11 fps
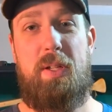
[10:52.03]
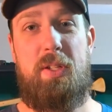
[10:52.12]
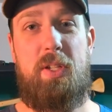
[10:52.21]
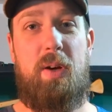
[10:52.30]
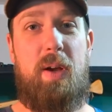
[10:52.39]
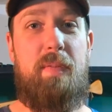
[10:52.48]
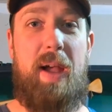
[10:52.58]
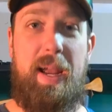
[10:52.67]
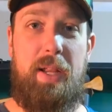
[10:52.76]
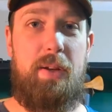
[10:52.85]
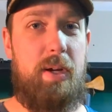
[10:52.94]
So if
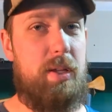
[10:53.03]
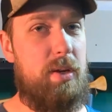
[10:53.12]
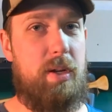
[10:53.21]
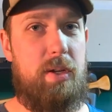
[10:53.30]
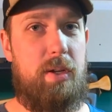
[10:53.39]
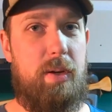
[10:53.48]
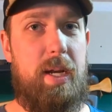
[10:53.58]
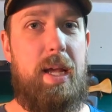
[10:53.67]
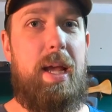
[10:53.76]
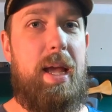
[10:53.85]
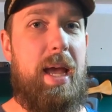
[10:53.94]
I can do it, you can do
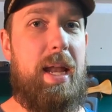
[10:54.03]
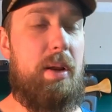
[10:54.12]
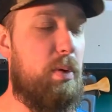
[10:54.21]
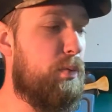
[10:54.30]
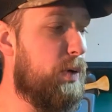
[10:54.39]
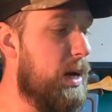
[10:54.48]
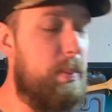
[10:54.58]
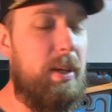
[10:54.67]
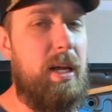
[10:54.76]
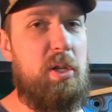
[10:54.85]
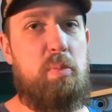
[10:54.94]
it, and it will free up
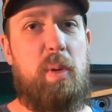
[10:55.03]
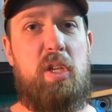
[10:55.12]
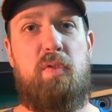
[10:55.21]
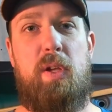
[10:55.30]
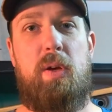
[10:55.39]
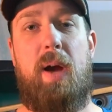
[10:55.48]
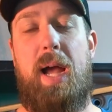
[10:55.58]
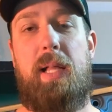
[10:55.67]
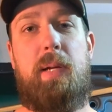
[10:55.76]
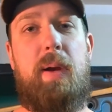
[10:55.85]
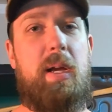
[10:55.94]
a lot of space for you.
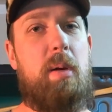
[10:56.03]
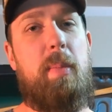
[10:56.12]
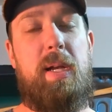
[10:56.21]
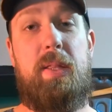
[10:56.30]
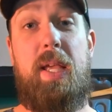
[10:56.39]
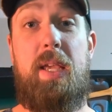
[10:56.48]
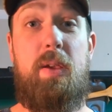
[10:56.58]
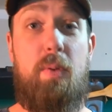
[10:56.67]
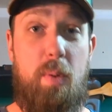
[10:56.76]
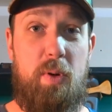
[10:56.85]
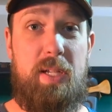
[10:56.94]
Highly recommended. Thank
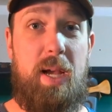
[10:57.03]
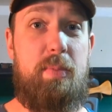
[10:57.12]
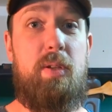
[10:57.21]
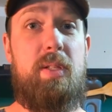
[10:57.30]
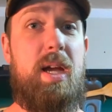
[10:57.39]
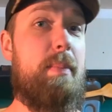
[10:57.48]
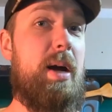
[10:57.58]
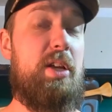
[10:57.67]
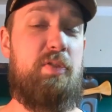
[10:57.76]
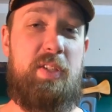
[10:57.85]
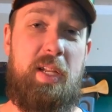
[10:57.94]
you one more time to Ty
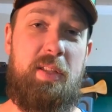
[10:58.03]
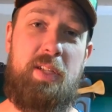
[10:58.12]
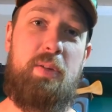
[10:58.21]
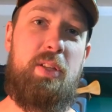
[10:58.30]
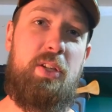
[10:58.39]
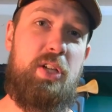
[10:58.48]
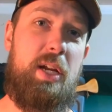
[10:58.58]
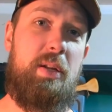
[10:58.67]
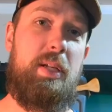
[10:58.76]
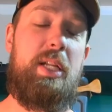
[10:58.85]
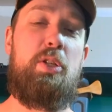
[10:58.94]
Boss for sending this out to the
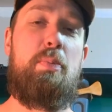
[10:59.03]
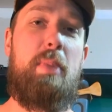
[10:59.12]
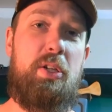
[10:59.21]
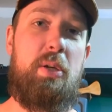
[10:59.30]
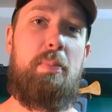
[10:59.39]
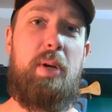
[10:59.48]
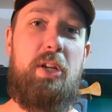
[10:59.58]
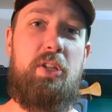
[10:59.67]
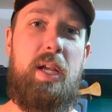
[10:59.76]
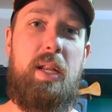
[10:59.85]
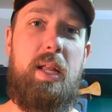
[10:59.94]
channel. It is much
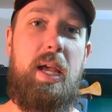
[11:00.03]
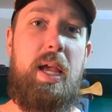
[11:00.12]
appreciated.